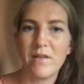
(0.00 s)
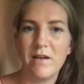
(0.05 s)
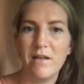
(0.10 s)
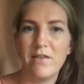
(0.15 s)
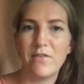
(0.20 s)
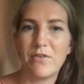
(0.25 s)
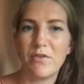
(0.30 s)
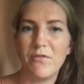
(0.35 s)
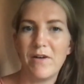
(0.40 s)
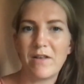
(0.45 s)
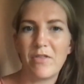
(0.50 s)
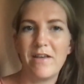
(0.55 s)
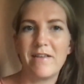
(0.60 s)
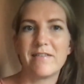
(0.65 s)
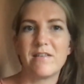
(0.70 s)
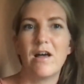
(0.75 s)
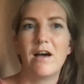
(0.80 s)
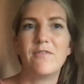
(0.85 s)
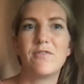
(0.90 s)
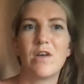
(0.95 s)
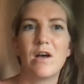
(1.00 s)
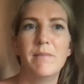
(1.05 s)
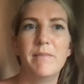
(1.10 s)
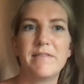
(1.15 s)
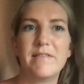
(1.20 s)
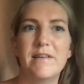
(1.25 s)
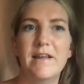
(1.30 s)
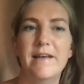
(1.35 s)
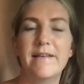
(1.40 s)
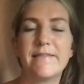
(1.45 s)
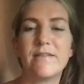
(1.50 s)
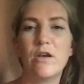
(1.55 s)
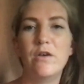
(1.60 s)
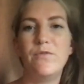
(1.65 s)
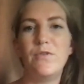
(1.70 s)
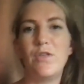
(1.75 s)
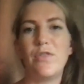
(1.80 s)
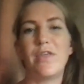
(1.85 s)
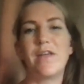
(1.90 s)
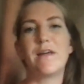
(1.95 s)
It's the fact that it's lifetime, isn't it? So
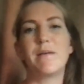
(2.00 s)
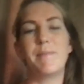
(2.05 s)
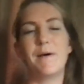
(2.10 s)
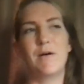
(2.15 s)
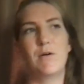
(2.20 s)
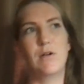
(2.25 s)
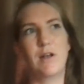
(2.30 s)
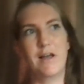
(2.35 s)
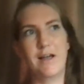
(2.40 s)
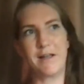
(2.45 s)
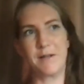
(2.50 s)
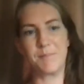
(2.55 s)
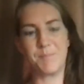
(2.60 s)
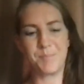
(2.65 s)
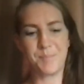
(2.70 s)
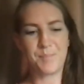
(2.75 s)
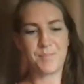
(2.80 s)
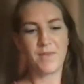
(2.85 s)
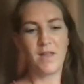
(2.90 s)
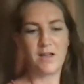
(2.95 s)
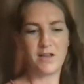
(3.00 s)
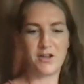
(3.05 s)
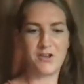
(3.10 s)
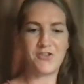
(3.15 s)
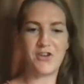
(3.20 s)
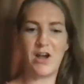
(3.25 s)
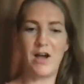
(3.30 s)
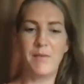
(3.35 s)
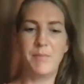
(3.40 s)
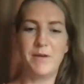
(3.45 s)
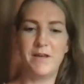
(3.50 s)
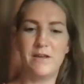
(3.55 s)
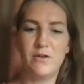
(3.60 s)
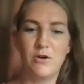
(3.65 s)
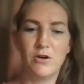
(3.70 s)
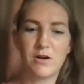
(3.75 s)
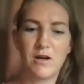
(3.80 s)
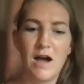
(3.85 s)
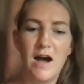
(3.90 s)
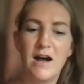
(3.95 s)
if you think about like Kajabi
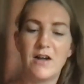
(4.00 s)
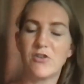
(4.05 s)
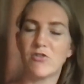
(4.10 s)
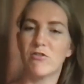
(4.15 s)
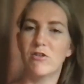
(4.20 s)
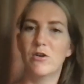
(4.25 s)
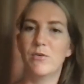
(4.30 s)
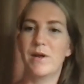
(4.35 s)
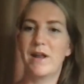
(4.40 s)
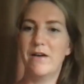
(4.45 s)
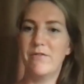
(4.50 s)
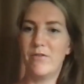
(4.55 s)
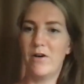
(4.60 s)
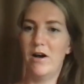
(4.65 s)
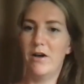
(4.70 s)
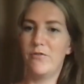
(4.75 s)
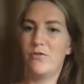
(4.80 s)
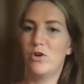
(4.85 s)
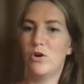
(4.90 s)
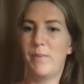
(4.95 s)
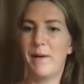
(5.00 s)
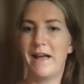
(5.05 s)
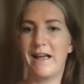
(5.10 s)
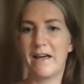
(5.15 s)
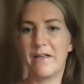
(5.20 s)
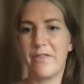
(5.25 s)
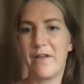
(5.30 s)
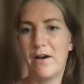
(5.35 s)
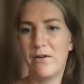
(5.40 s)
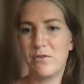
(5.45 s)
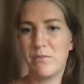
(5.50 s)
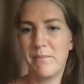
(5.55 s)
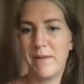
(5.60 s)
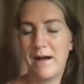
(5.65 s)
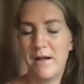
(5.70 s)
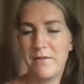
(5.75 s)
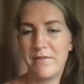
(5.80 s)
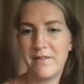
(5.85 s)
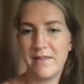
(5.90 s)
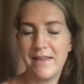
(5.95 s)
or Kartra or whatever, if you're paying
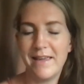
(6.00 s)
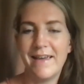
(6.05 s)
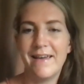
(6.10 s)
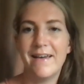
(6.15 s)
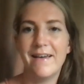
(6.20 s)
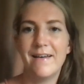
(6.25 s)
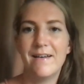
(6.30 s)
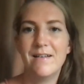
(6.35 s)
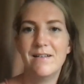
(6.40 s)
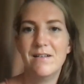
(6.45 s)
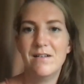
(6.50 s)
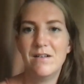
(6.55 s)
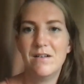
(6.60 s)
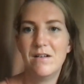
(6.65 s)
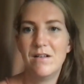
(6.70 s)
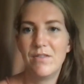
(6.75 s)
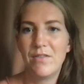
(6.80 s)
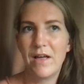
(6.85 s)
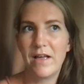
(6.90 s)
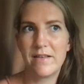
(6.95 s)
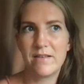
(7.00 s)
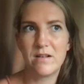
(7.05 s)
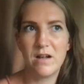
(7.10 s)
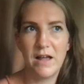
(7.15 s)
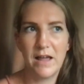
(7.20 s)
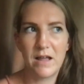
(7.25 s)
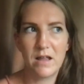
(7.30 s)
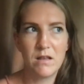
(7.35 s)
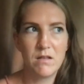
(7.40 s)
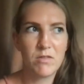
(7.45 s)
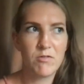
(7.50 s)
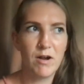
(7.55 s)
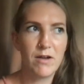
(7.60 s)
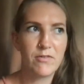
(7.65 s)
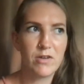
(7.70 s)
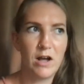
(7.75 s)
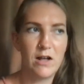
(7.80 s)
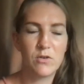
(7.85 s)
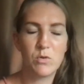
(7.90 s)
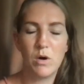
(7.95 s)
£1,000 a year, that's like
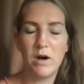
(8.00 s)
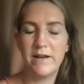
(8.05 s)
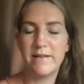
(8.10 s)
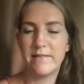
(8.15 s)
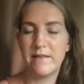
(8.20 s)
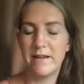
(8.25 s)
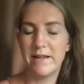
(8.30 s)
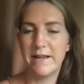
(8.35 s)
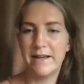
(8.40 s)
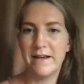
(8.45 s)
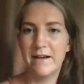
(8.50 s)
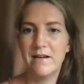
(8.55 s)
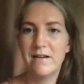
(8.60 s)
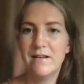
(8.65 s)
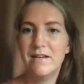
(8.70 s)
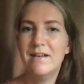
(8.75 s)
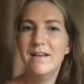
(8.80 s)
ThriveCart twice in a year.